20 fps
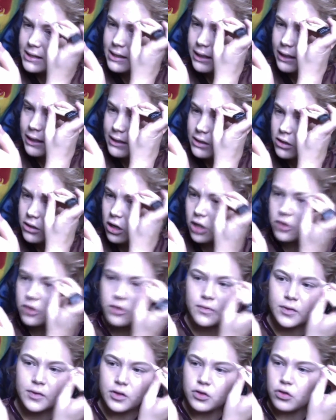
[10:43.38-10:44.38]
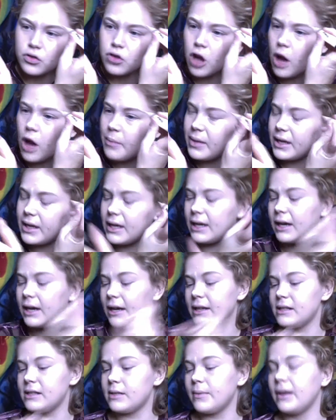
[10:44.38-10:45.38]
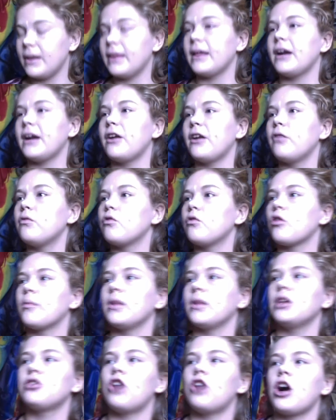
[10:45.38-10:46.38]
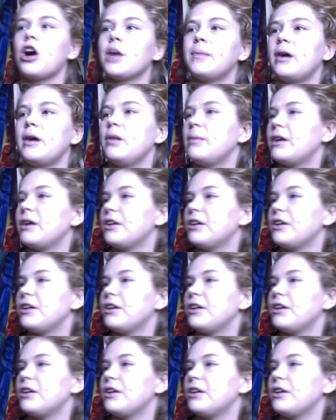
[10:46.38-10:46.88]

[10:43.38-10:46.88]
it is a controversial topic and it is something that I don't normally talk about, but I